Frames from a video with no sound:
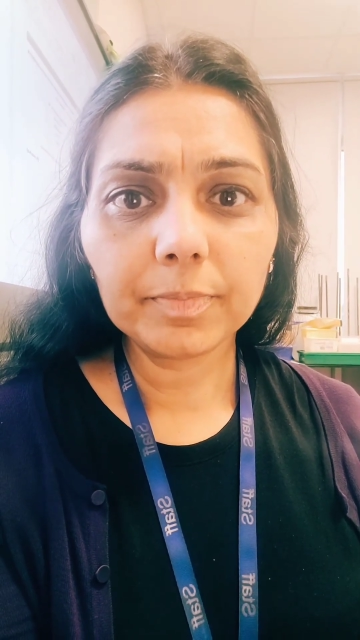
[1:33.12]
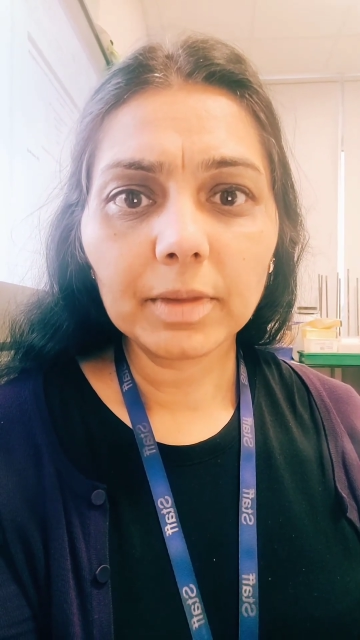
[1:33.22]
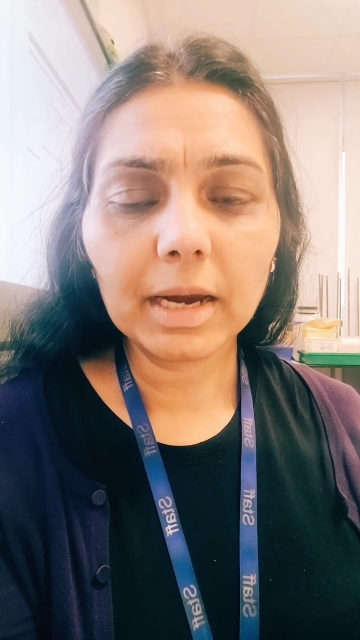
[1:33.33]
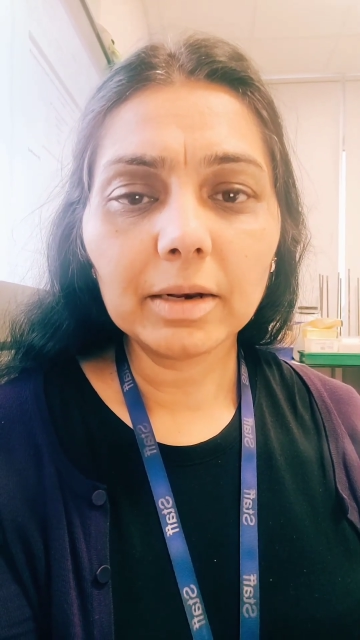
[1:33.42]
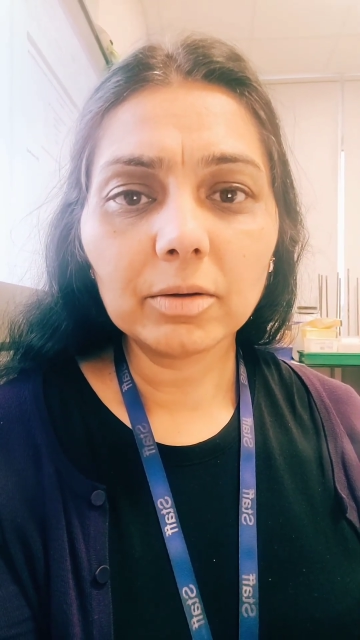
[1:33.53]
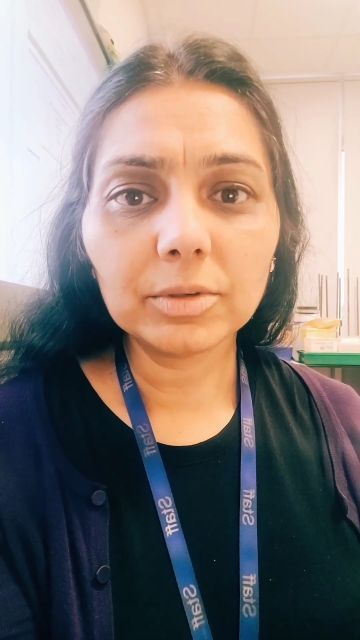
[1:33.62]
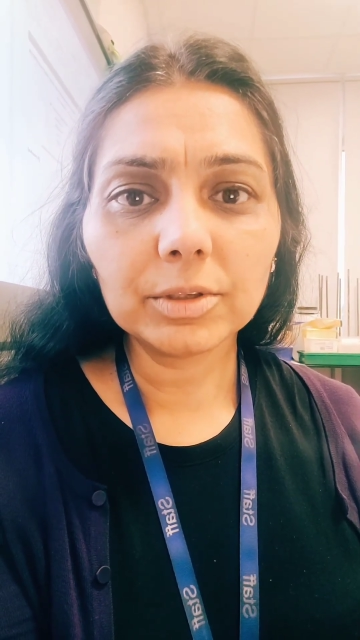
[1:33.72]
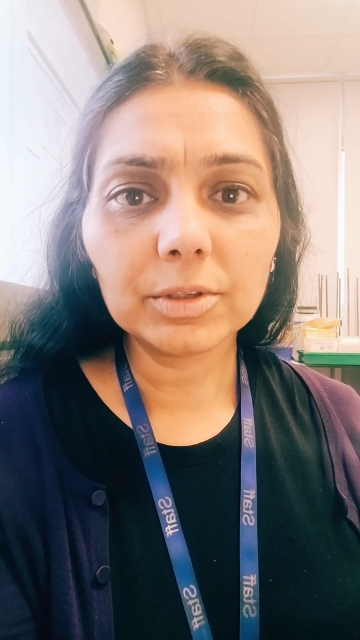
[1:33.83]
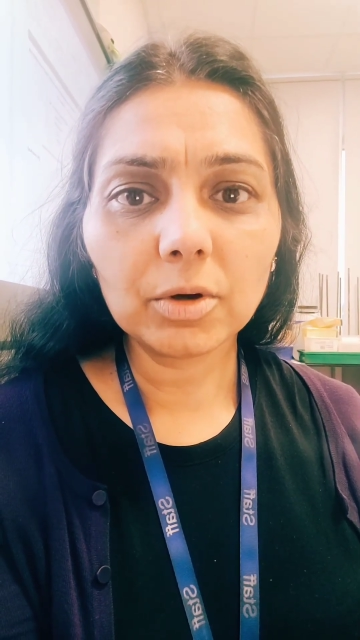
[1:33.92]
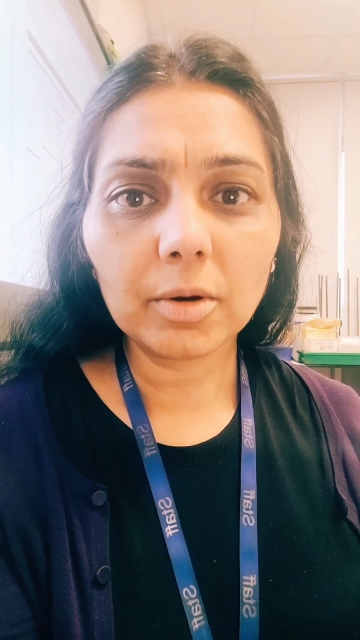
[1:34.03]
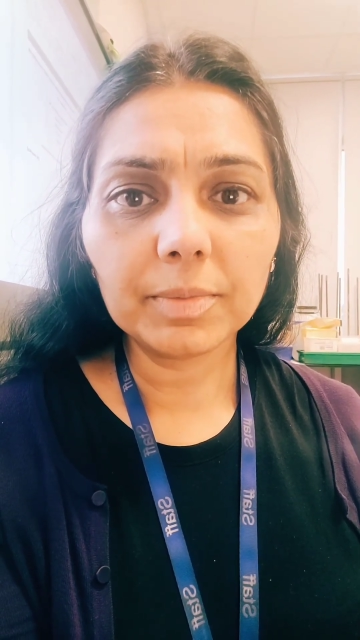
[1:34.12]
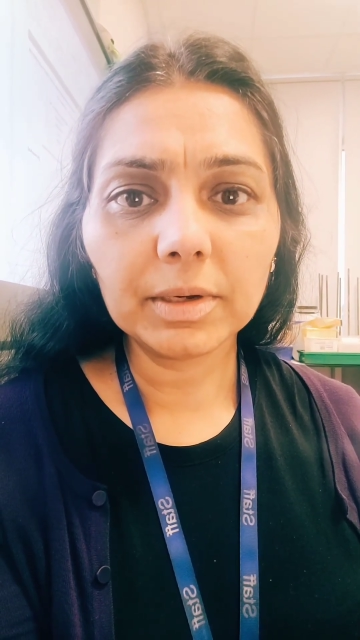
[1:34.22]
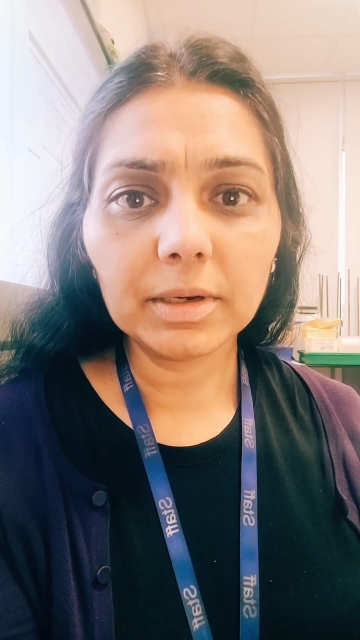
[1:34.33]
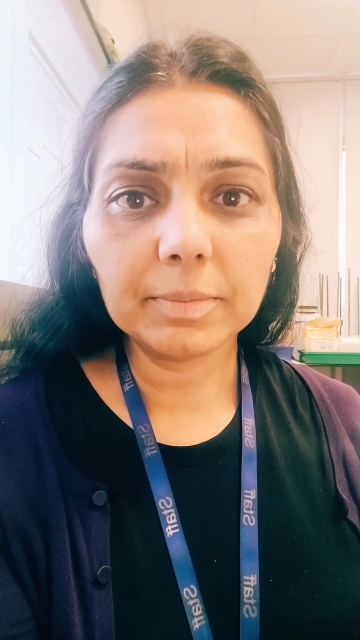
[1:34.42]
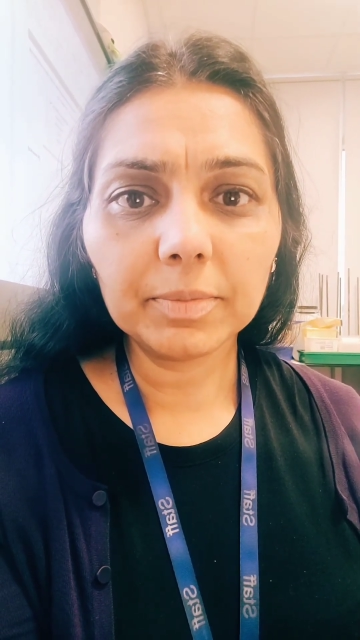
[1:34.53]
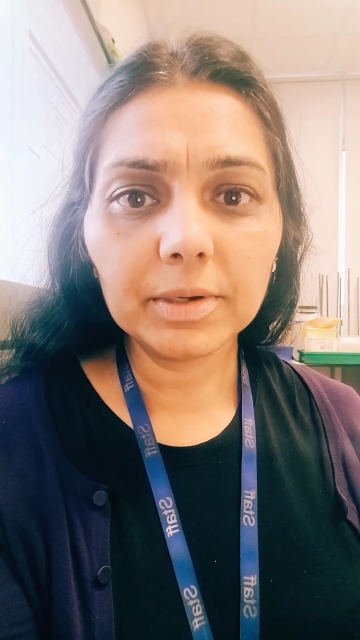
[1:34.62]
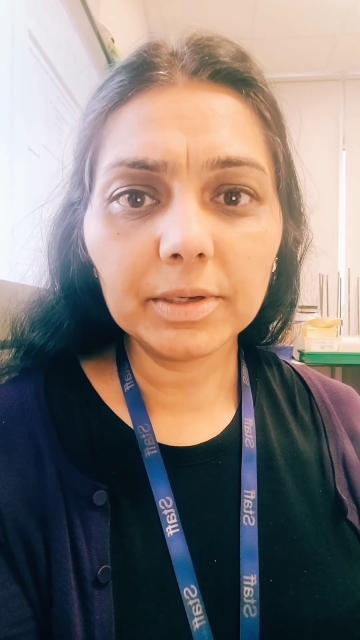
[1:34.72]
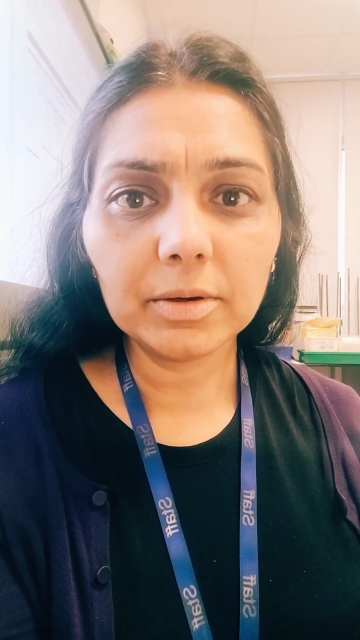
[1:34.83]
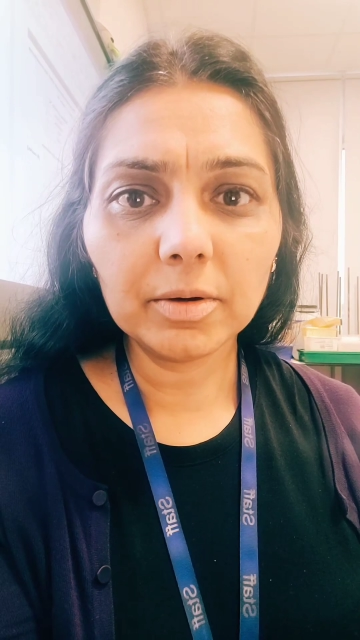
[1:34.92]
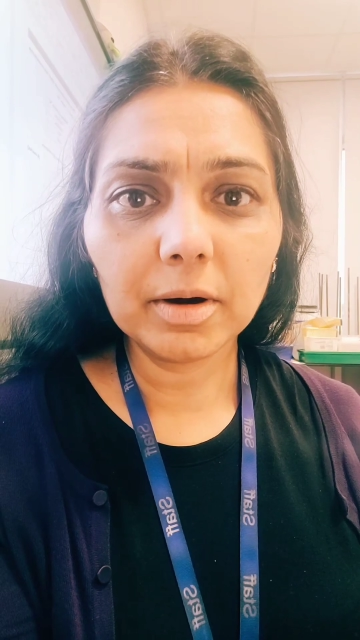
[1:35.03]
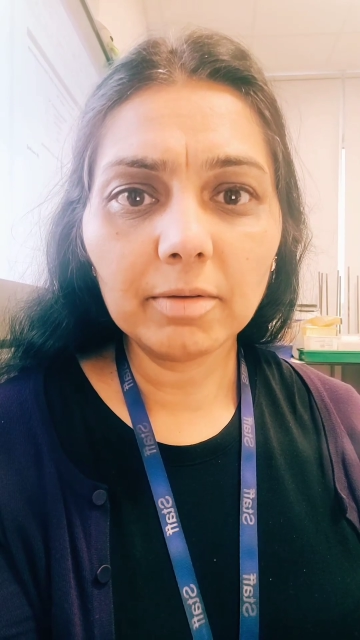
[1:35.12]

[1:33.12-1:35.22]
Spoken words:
and on the top you're going to put your